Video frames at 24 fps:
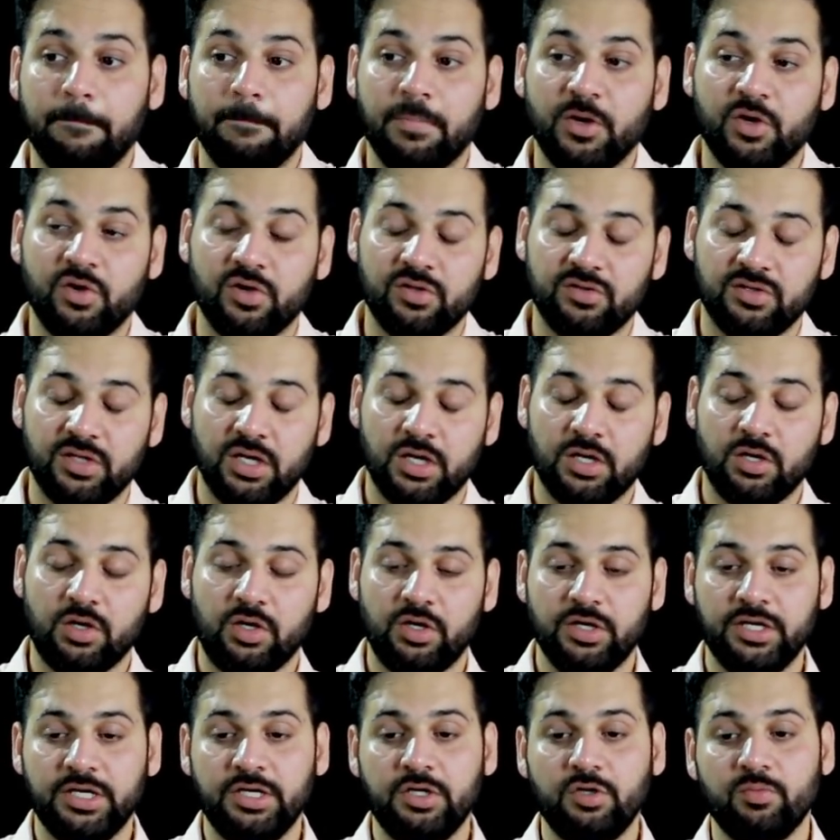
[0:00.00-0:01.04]
because
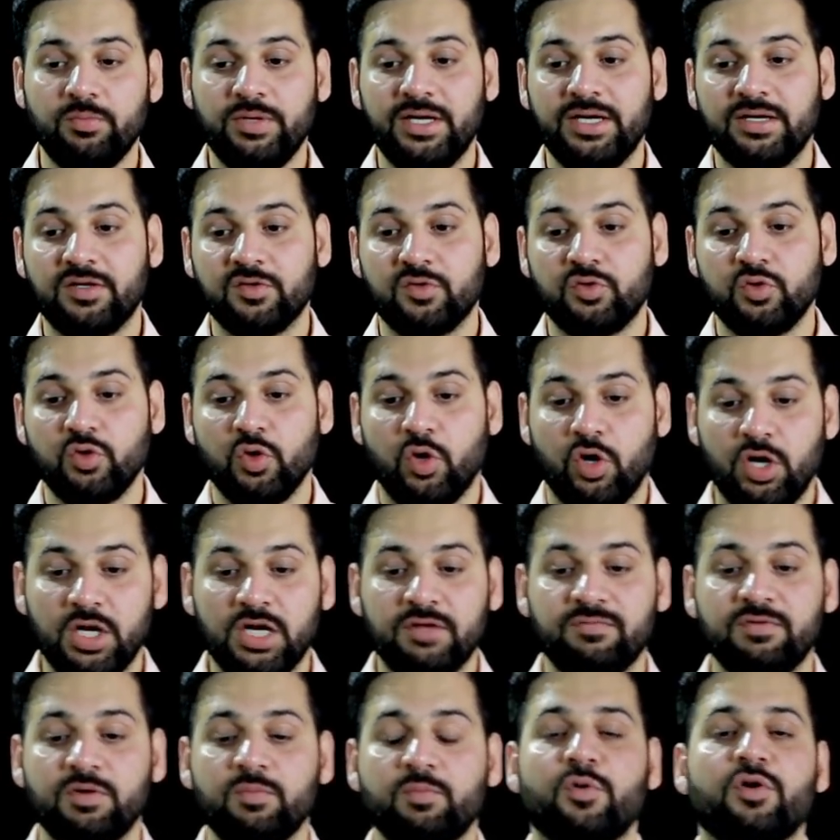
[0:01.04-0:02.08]
according to me it is
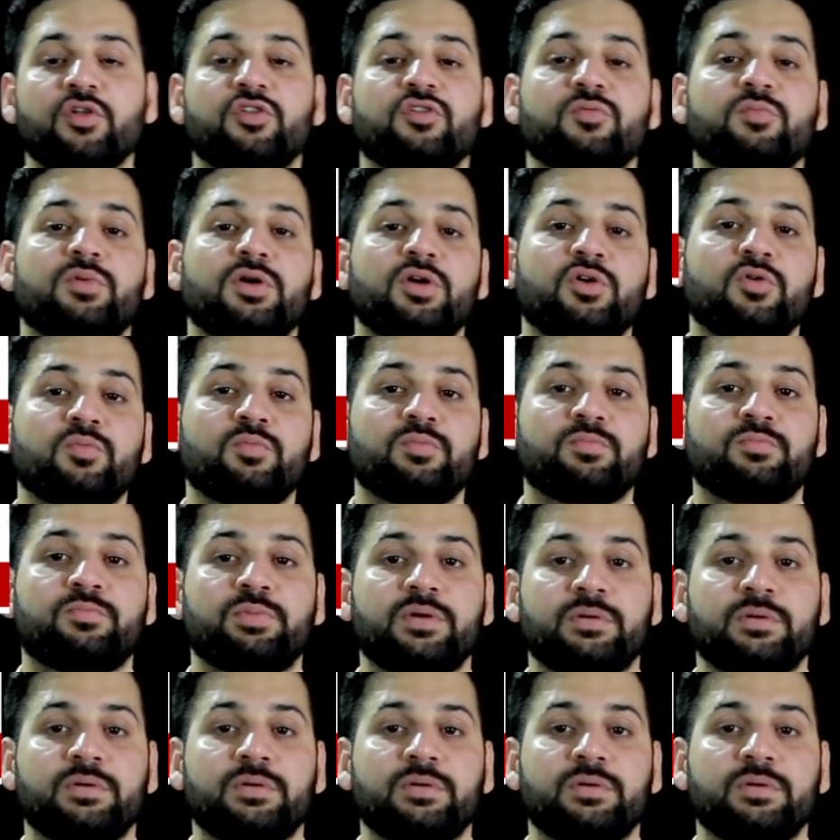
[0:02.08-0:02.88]
not even possible to